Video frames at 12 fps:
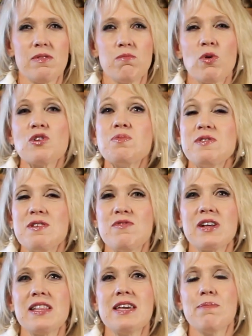more
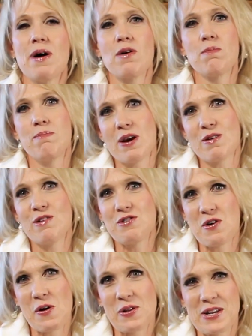specifically about marriage
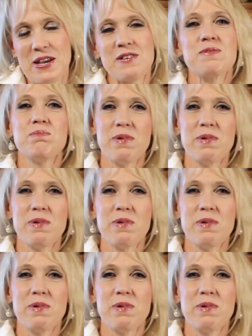and holidays.